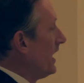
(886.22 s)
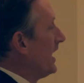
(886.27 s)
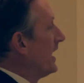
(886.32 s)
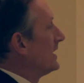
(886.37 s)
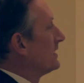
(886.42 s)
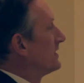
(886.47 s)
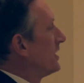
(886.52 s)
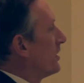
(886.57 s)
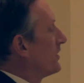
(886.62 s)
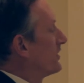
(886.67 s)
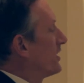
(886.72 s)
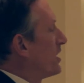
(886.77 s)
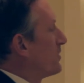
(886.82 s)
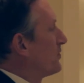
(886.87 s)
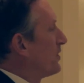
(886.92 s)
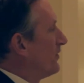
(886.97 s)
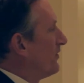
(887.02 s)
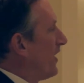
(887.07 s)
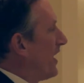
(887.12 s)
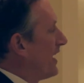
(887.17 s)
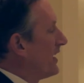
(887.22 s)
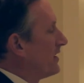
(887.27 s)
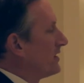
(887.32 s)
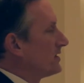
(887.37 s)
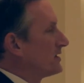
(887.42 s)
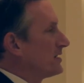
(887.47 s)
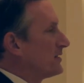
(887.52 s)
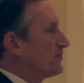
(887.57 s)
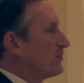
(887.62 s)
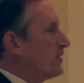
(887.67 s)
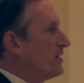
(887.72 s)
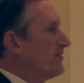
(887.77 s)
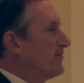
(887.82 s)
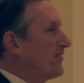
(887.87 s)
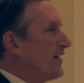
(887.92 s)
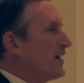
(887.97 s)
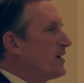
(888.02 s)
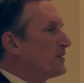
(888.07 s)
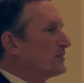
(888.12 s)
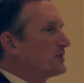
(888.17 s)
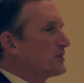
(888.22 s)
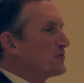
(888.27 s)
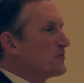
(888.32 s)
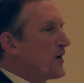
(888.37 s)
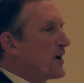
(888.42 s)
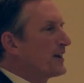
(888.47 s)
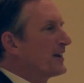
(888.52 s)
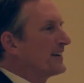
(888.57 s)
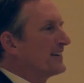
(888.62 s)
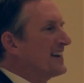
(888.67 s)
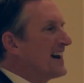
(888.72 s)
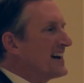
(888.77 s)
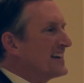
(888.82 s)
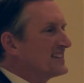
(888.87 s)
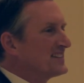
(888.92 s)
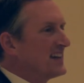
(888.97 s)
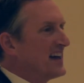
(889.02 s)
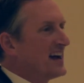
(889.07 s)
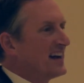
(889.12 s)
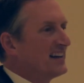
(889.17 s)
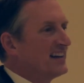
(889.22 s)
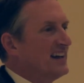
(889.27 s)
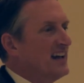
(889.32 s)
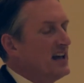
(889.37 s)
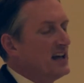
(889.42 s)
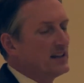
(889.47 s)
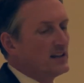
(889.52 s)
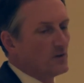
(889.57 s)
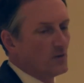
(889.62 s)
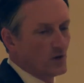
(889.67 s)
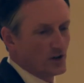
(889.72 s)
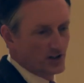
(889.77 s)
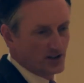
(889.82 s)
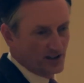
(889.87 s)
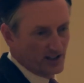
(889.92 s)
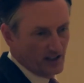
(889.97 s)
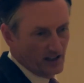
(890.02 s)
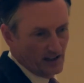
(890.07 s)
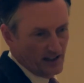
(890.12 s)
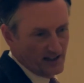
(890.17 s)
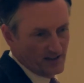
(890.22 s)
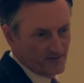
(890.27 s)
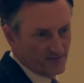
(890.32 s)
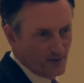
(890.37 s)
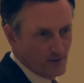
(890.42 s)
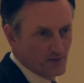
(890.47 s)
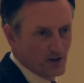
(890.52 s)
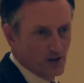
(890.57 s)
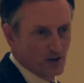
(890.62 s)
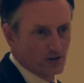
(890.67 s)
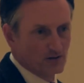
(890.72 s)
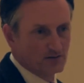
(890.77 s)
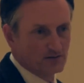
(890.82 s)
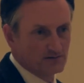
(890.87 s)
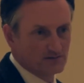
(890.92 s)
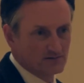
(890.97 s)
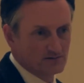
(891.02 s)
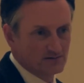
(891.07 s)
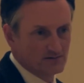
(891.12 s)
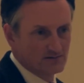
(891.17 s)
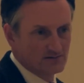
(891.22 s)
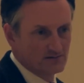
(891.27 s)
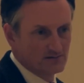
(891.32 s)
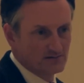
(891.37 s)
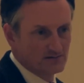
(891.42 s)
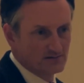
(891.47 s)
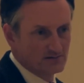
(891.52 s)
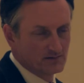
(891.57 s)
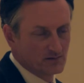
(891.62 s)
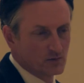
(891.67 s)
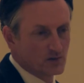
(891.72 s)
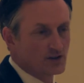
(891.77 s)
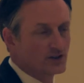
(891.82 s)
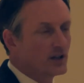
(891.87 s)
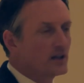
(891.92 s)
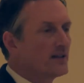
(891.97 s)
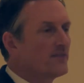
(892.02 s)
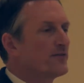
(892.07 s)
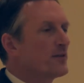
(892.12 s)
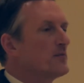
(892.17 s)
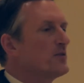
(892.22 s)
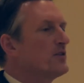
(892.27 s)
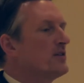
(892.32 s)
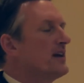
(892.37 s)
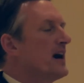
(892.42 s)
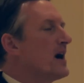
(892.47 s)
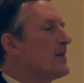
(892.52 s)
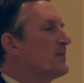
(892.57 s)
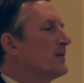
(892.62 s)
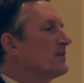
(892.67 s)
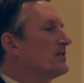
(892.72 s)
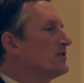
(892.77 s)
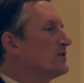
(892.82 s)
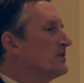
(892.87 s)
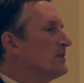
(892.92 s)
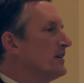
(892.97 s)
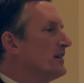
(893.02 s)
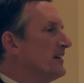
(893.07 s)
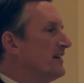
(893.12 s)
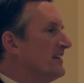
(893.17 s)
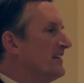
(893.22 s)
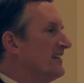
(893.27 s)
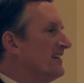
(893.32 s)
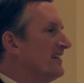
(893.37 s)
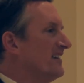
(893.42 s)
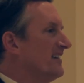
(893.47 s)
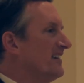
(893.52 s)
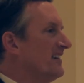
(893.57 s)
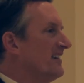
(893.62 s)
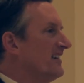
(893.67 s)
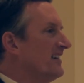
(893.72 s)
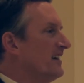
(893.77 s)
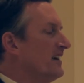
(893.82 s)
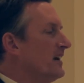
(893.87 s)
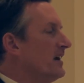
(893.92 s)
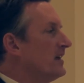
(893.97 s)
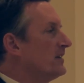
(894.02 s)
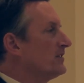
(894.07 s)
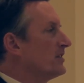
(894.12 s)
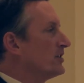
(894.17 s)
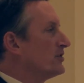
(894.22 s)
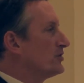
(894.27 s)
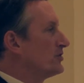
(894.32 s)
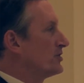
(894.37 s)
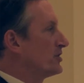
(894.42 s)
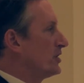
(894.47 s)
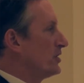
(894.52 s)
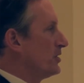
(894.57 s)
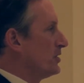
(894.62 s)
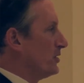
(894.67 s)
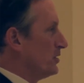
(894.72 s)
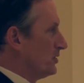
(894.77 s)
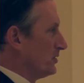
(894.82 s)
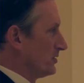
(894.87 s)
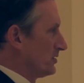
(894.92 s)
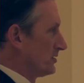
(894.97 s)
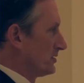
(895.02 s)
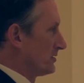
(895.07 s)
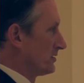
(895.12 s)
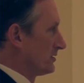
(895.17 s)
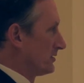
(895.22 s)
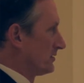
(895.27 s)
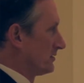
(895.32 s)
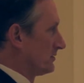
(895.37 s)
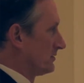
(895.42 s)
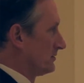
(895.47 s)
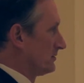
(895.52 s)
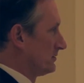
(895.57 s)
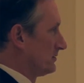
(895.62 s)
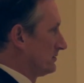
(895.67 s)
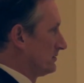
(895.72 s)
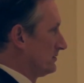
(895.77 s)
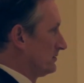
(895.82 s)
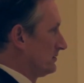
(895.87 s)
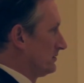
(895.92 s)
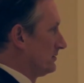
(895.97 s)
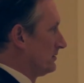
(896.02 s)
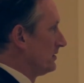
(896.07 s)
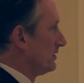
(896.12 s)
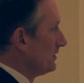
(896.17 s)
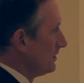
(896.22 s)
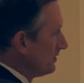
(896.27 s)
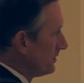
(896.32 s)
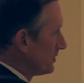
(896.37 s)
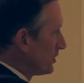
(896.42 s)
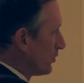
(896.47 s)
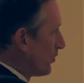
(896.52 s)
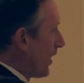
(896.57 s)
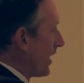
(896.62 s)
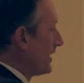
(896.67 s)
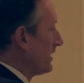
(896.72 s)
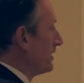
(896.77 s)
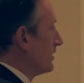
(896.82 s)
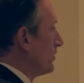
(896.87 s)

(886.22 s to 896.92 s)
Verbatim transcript: As healthcare providers, if we fail to recognize that, then we're stealing from you. We're stealing from you the opportunity to choose to write